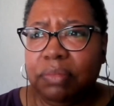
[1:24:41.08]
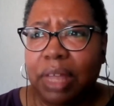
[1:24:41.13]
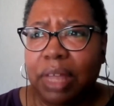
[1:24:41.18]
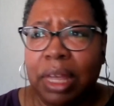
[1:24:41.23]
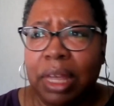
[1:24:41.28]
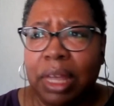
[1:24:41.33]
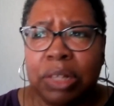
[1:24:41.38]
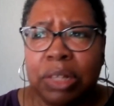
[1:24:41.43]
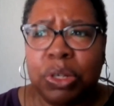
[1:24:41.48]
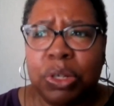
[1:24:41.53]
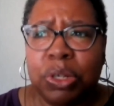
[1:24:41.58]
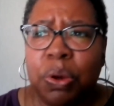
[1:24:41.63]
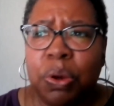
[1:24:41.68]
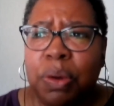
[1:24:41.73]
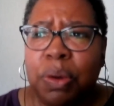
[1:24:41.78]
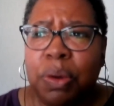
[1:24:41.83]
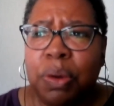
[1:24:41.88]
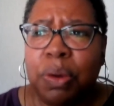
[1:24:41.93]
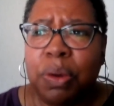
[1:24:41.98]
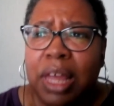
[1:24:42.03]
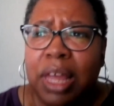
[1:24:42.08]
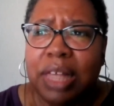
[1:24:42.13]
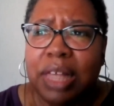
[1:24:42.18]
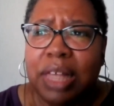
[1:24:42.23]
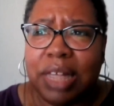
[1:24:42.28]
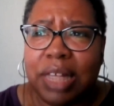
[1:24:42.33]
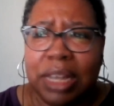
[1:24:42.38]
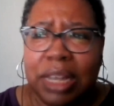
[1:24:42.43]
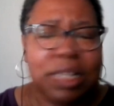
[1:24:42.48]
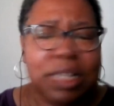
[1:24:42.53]
And so as
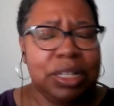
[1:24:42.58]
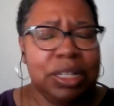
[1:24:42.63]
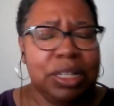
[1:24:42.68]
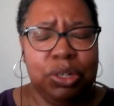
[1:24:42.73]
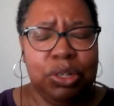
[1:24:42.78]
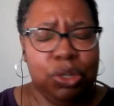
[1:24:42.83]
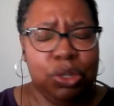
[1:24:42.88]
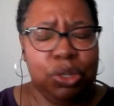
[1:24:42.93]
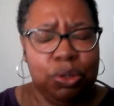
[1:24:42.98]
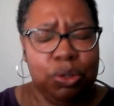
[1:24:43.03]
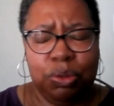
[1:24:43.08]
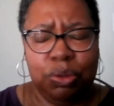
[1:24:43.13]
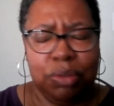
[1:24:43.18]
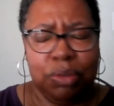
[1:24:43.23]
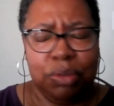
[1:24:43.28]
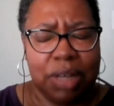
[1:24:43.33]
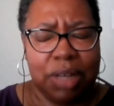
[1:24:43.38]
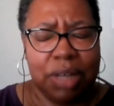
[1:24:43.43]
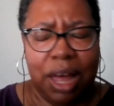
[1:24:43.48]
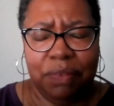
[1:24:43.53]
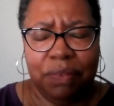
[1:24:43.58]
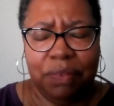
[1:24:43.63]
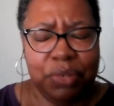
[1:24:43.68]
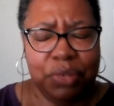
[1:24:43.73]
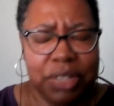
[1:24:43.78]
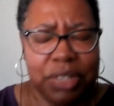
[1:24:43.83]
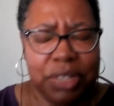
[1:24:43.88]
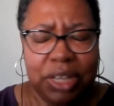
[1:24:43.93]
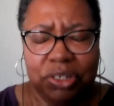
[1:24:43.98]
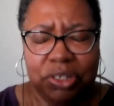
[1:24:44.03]
I listen to the
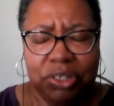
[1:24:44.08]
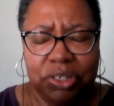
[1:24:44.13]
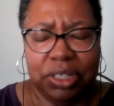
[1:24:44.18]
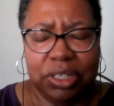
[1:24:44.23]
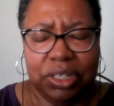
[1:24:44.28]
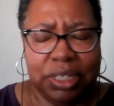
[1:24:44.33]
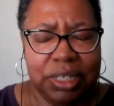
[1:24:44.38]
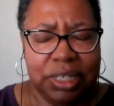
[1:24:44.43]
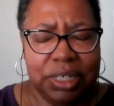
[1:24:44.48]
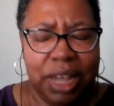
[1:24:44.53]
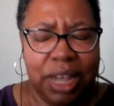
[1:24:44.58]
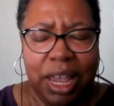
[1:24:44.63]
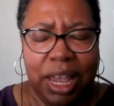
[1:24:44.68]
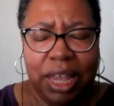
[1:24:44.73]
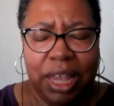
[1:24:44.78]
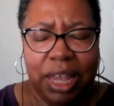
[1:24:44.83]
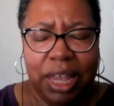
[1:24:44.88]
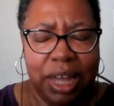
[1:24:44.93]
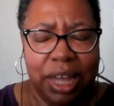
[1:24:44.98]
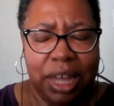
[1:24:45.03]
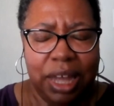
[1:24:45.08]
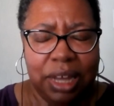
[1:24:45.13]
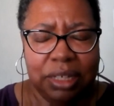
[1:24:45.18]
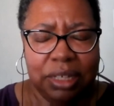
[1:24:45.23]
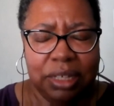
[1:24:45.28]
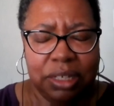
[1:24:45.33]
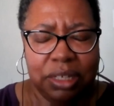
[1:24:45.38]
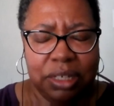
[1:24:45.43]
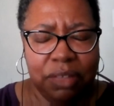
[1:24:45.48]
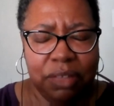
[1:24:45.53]
conversation today
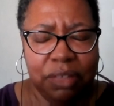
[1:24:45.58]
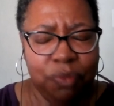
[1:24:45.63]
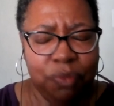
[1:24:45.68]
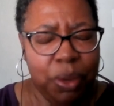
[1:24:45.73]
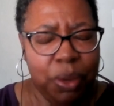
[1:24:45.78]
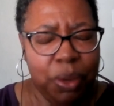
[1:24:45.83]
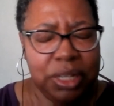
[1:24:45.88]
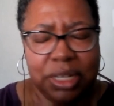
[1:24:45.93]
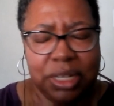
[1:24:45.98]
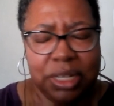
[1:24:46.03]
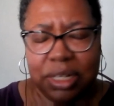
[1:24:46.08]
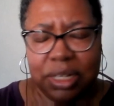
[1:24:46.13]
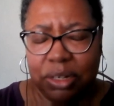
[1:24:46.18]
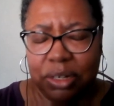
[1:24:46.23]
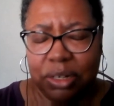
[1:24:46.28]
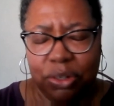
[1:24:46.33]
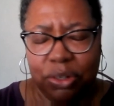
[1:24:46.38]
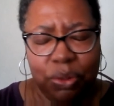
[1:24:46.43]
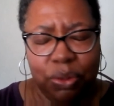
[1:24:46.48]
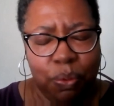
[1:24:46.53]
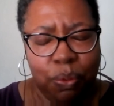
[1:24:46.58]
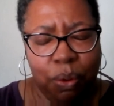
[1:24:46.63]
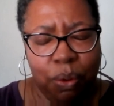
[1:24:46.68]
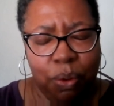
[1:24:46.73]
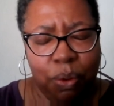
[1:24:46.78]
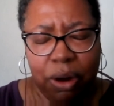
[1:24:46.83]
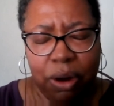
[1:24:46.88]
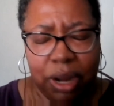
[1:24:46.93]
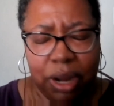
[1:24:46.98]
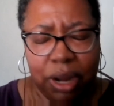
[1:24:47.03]
and to the voices and to the
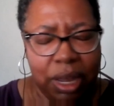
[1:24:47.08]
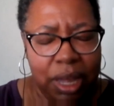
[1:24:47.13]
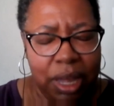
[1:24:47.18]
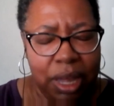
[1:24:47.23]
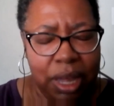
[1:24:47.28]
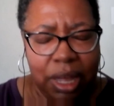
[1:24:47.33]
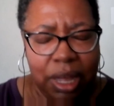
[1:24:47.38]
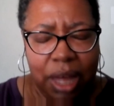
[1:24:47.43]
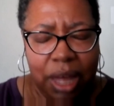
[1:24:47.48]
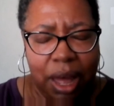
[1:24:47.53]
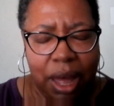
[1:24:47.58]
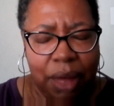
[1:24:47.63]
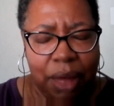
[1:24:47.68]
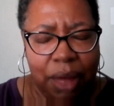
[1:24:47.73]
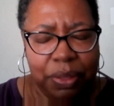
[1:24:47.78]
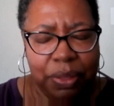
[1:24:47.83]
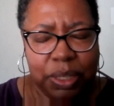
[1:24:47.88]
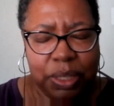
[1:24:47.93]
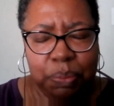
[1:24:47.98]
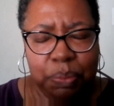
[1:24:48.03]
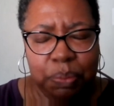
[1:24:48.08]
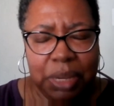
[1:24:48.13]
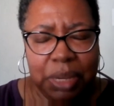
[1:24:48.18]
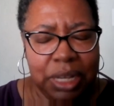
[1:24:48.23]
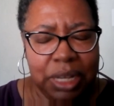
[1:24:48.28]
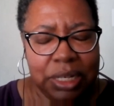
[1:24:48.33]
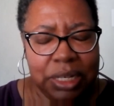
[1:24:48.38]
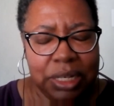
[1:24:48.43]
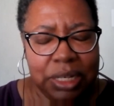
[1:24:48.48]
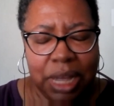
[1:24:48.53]
work that's
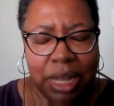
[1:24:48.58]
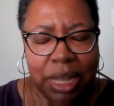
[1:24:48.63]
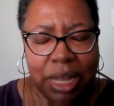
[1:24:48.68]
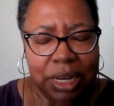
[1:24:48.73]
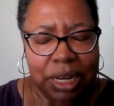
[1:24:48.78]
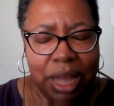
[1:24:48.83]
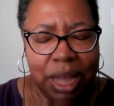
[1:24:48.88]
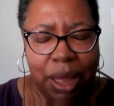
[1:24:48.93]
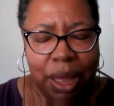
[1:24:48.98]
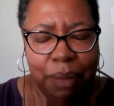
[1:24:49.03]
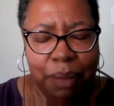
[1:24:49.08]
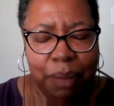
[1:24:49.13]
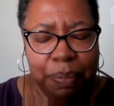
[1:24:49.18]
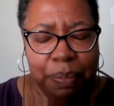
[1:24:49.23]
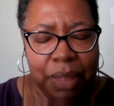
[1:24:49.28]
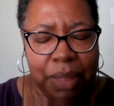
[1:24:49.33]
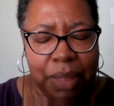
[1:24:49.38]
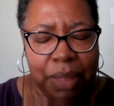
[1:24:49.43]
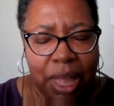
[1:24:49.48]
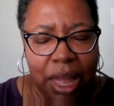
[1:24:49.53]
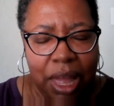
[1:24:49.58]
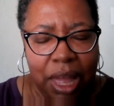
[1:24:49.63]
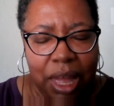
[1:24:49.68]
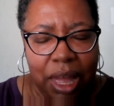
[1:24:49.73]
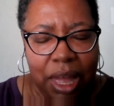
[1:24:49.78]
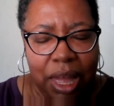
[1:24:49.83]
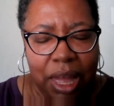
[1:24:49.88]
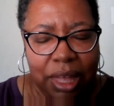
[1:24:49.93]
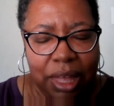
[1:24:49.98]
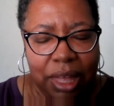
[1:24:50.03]
being done,
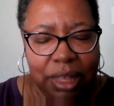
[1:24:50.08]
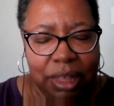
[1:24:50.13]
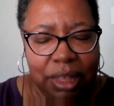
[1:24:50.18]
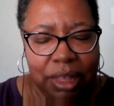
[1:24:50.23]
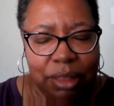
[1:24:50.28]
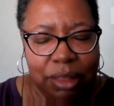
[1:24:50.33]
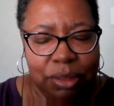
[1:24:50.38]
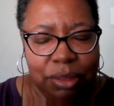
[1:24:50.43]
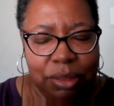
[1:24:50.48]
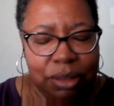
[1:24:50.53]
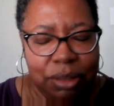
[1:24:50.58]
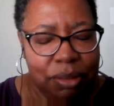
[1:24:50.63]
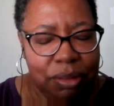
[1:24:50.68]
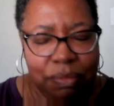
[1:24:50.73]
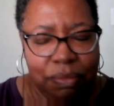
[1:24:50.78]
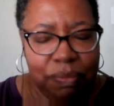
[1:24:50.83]
the